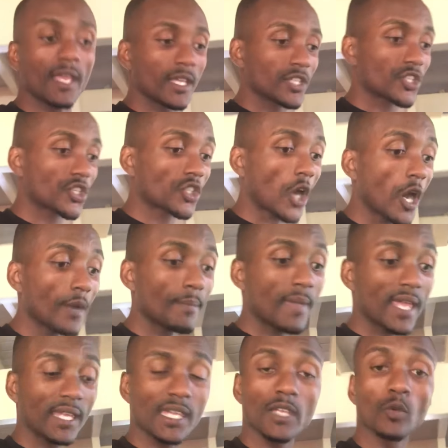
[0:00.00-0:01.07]
Start
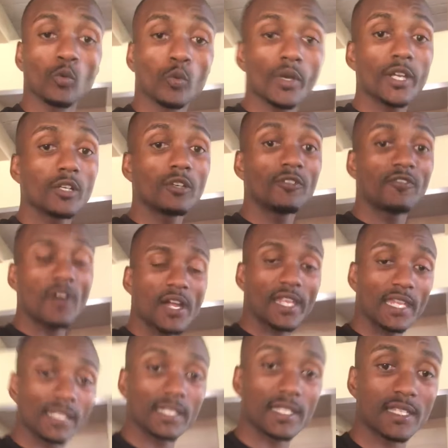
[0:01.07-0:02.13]
making real
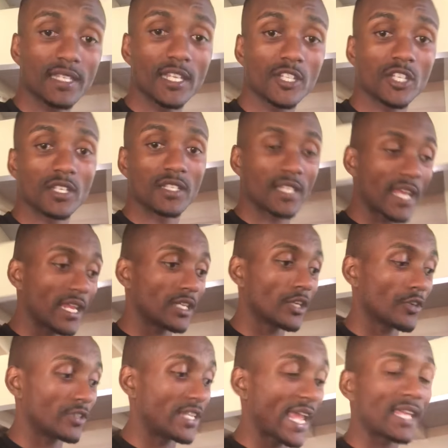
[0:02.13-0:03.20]
fucking decisions in
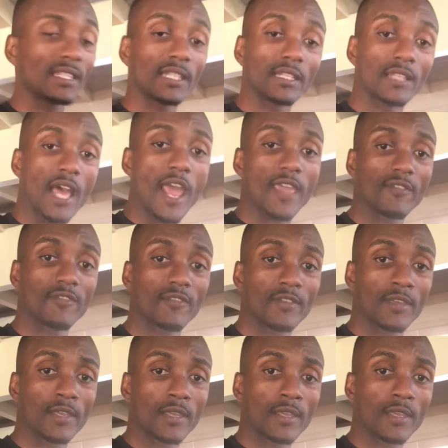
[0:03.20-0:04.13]
your daily life.